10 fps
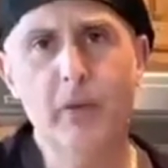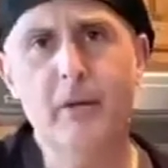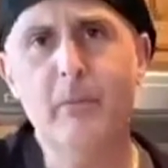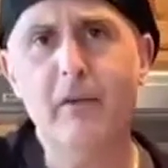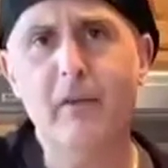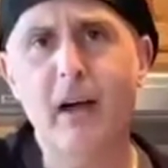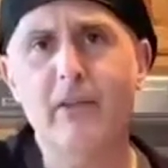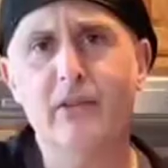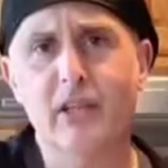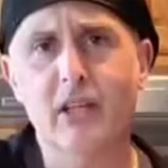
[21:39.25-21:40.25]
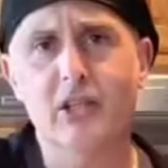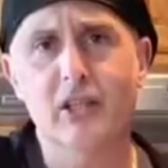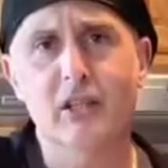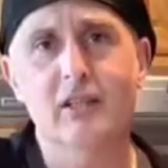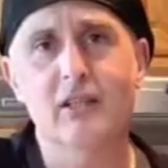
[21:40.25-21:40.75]
And within my Father's
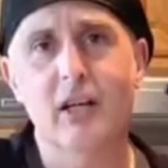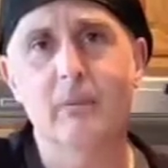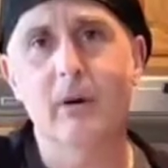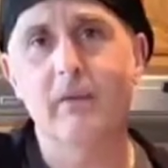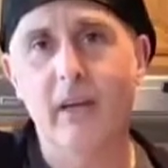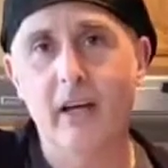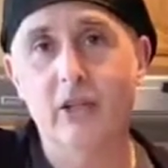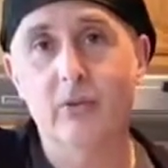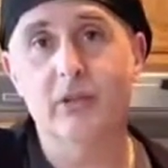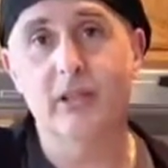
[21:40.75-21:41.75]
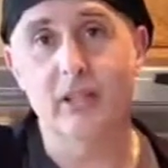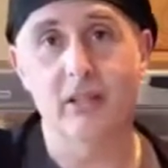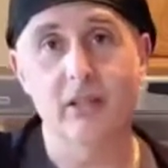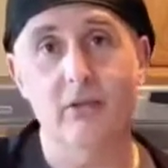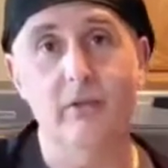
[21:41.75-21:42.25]
kitchen, it's all about value and
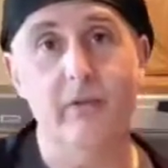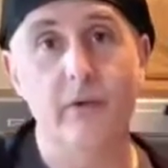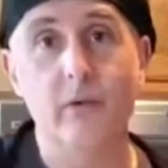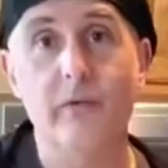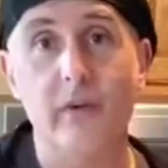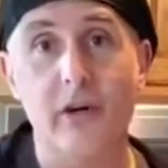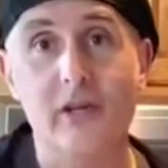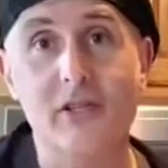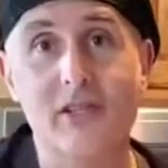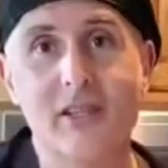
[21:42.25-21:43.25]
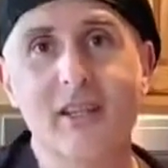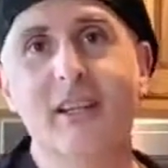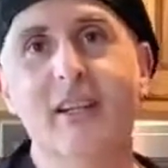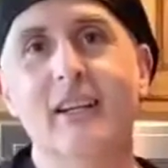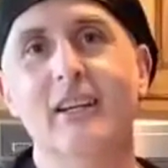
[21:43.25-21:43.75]
dignity through food first,
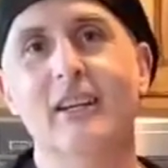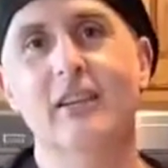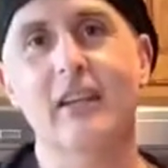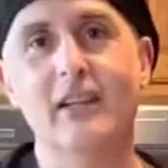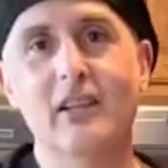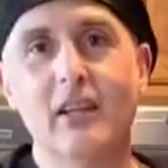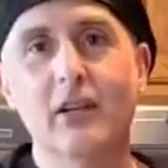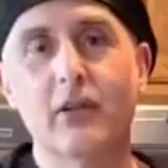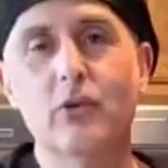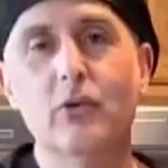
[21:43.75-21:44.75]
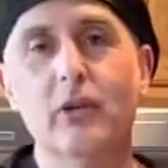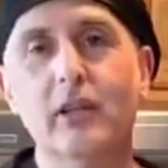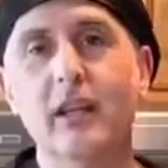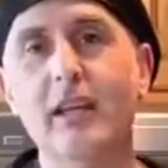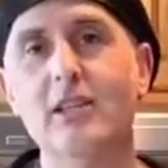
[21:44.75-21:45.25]
then through
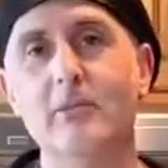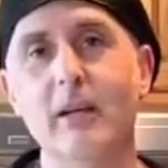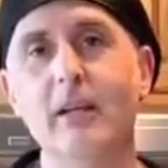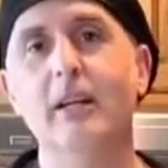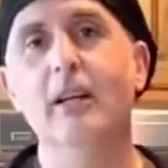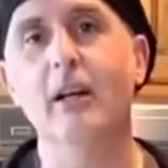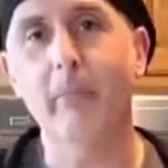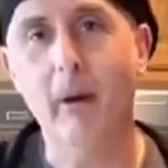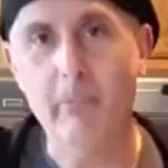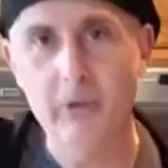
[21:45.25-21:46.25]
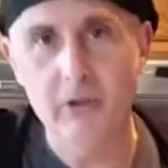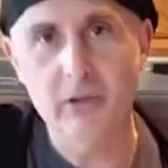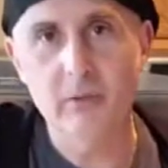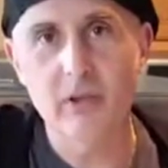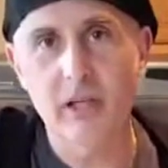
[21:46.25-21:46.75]
engagement, about
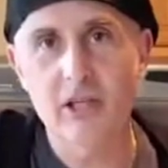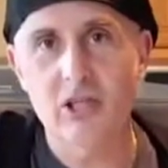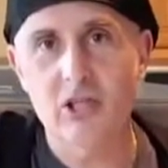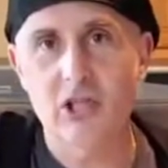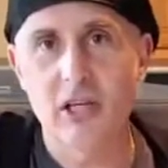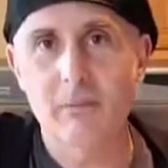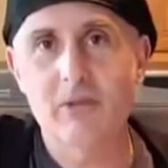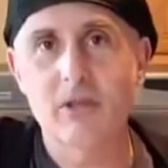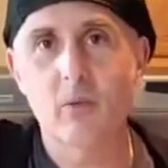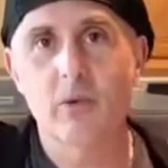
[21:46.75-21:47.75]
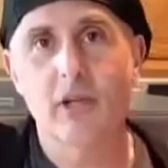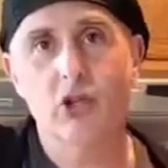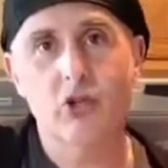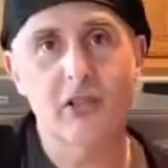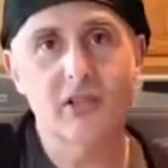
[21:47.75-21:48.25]
building relationships where they
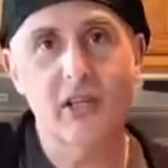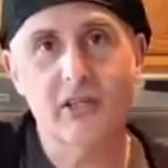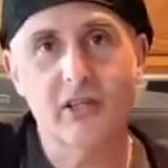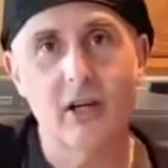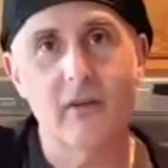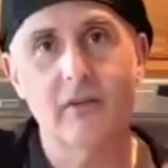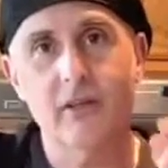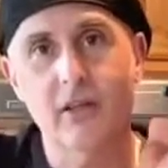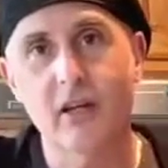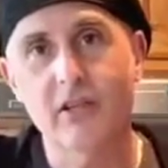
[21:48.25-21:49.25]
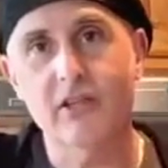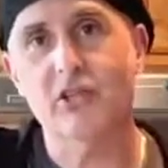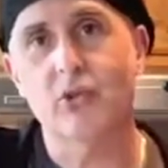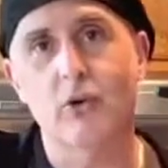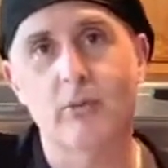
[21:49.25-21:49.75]
trust us enough to tell us the
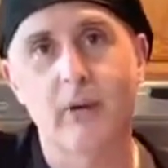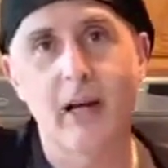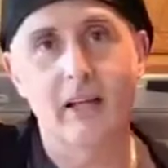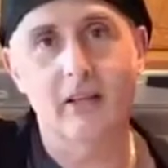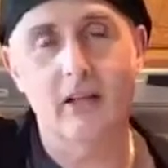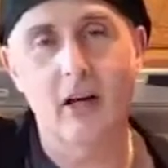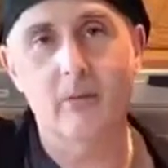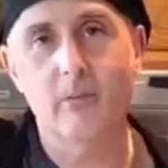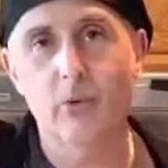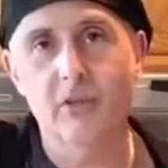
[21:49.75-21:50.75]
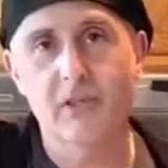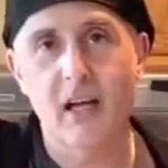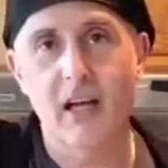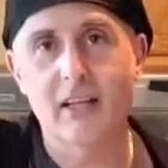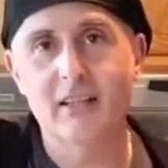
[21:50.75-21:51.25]
story behind the cardboard
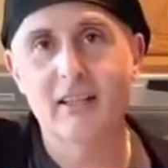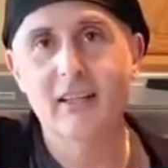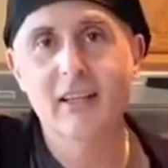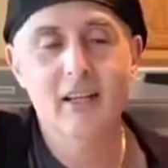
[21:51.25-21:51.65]
sign.